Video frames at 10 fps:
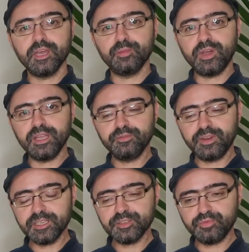And my
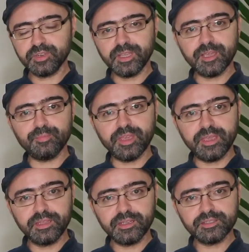advice for the
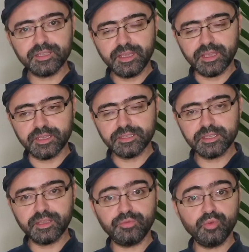beginners
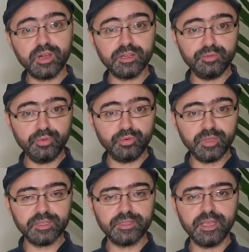is, if you are new
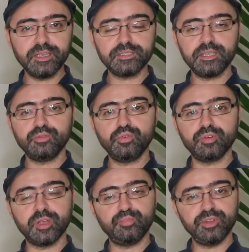in tasting
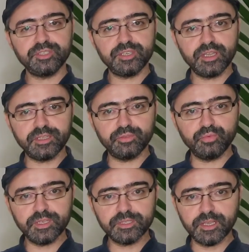or appreciating
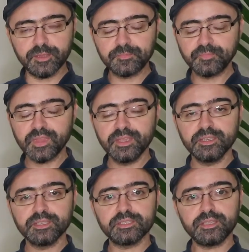whiskey,
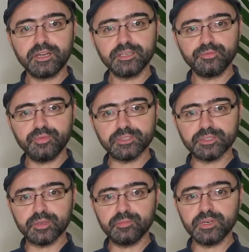start with
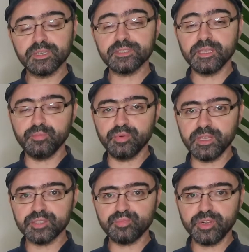some simple
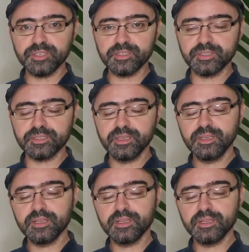expressions,